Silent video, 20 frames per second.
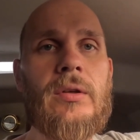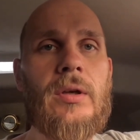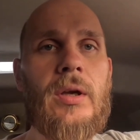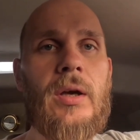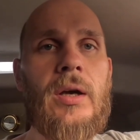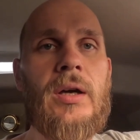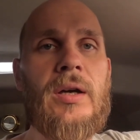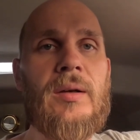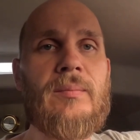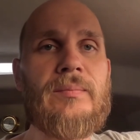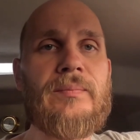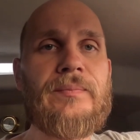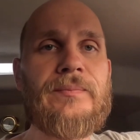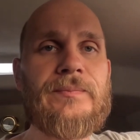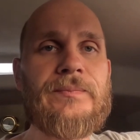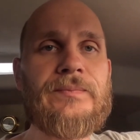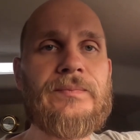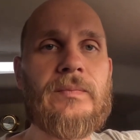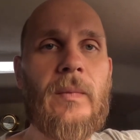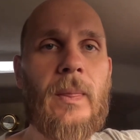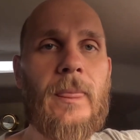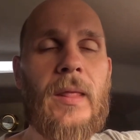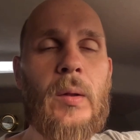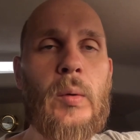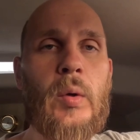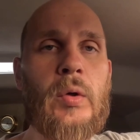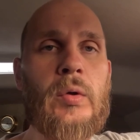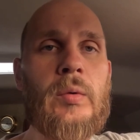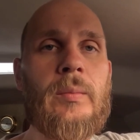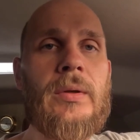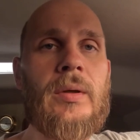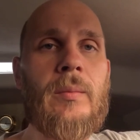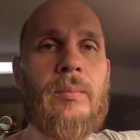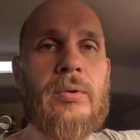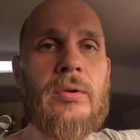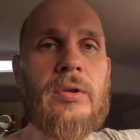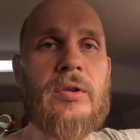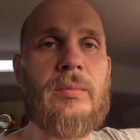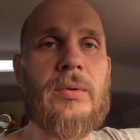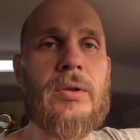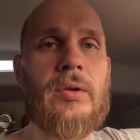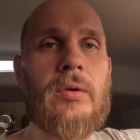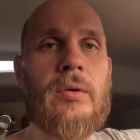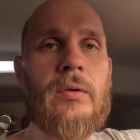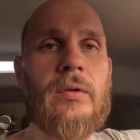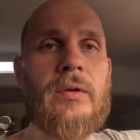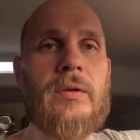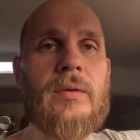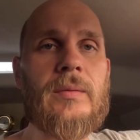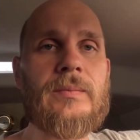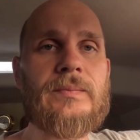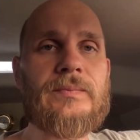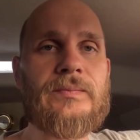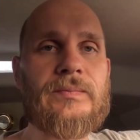What could be approximate cost